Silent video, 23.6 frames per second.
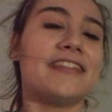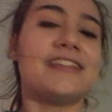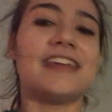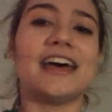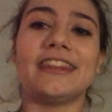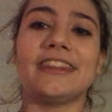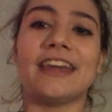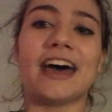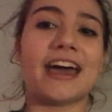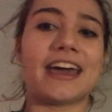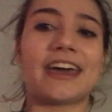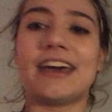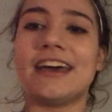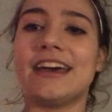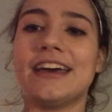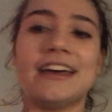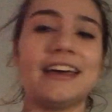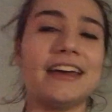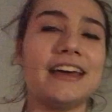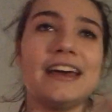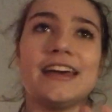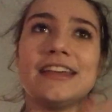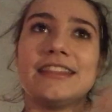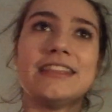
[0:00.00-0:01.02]
Then like,
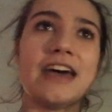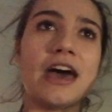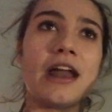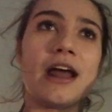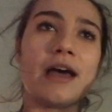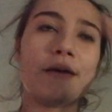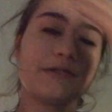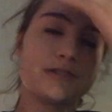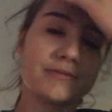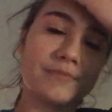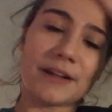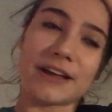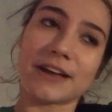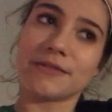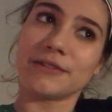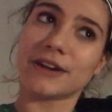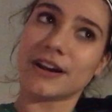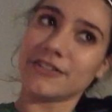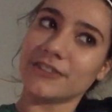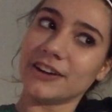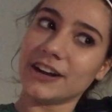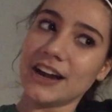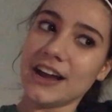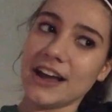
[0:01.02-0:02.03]
then I was playing
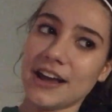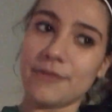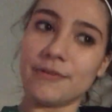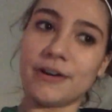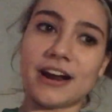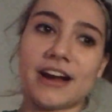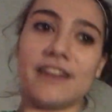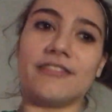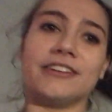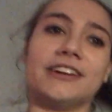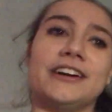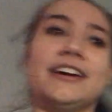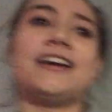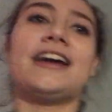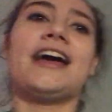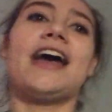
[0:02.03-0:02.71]
whatever, whatever.